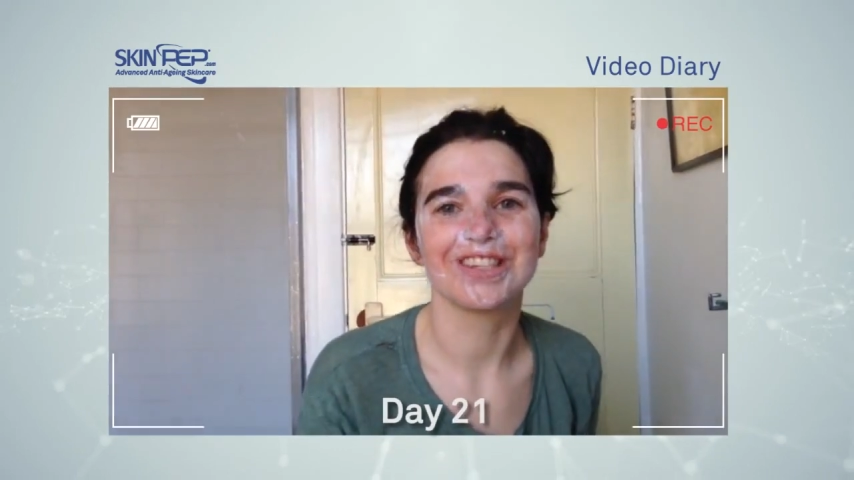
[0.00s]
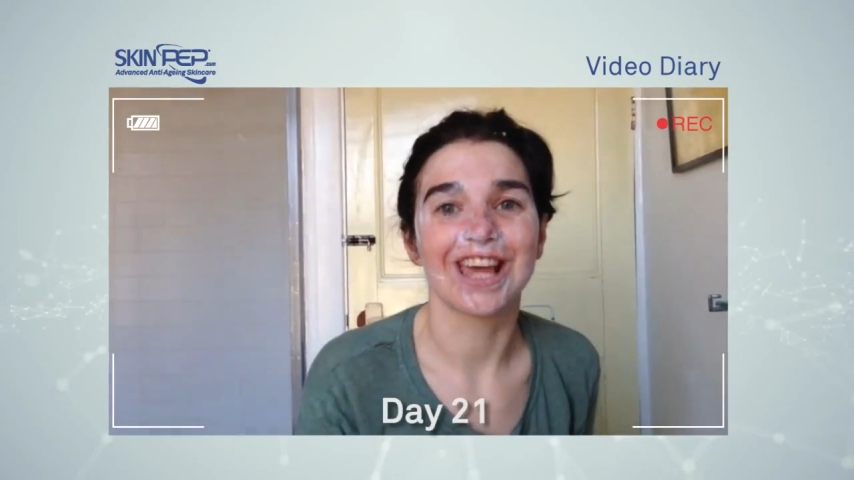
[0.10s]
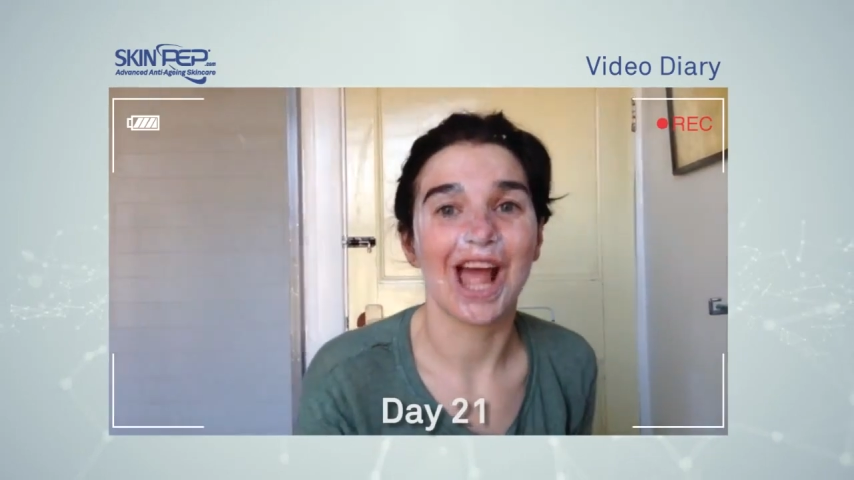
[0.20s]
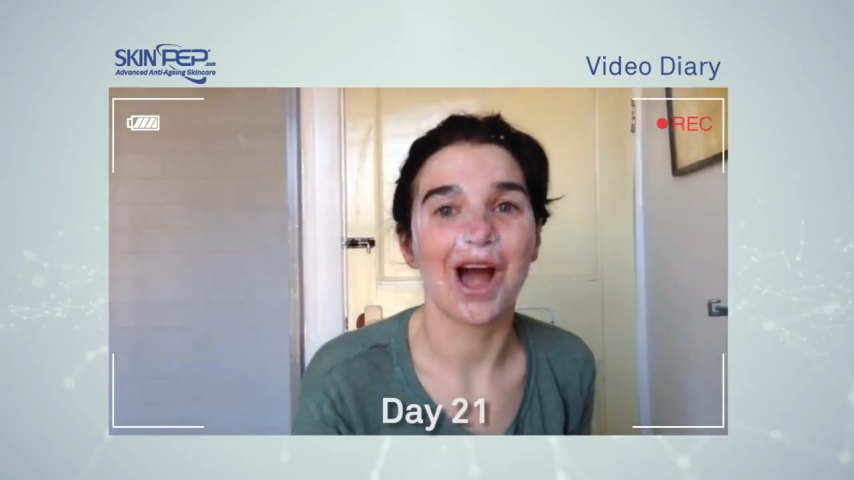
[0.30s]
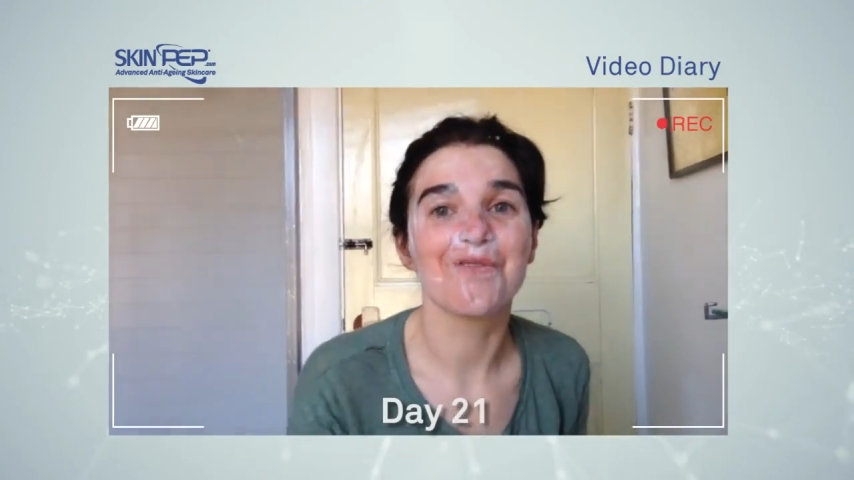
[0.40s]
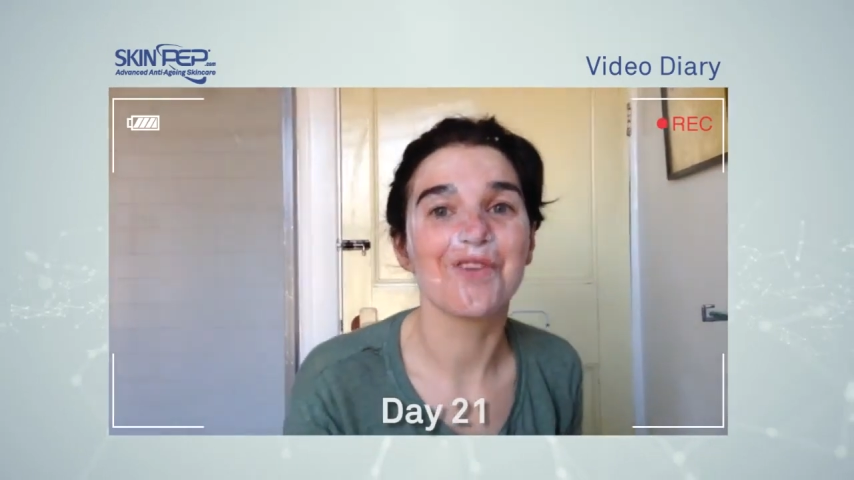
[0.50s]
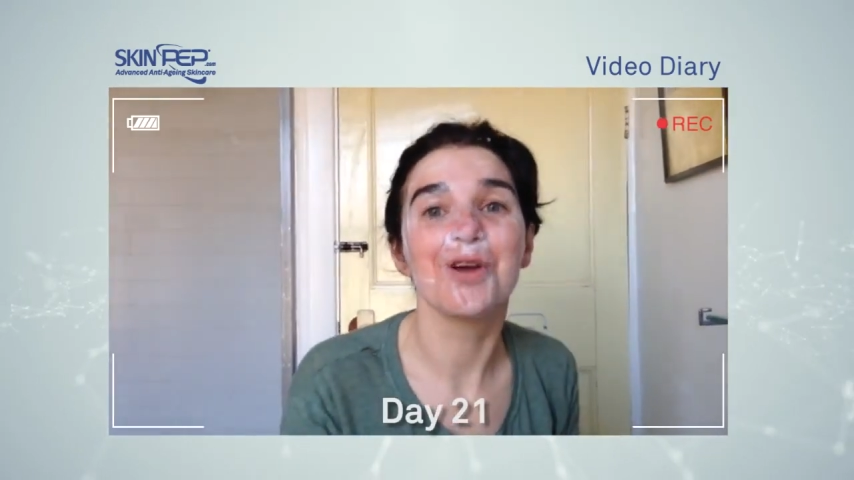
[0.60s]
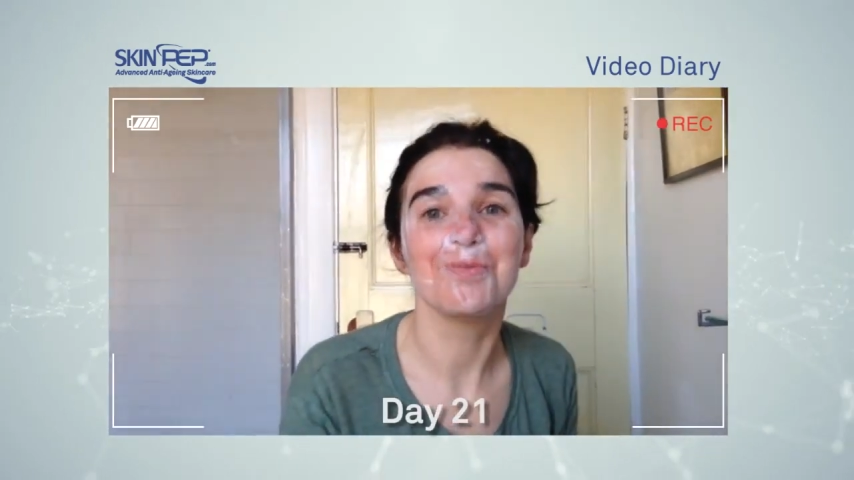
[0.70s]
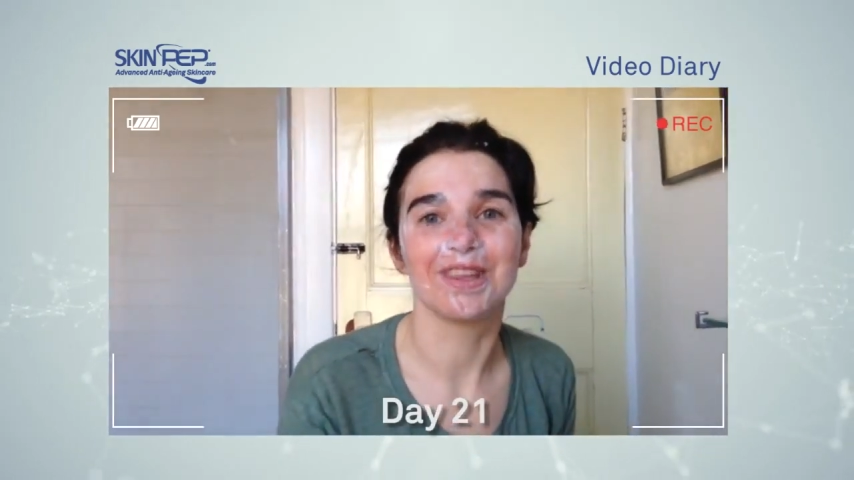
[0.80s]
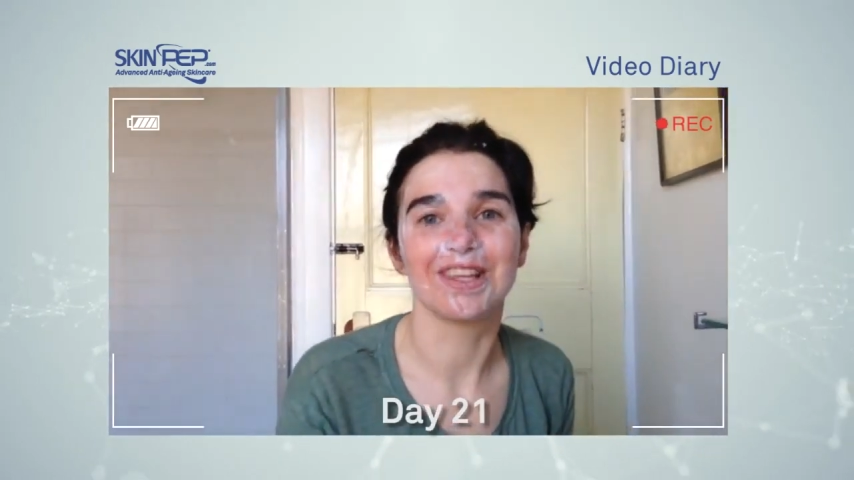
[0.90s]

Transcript: today how foamy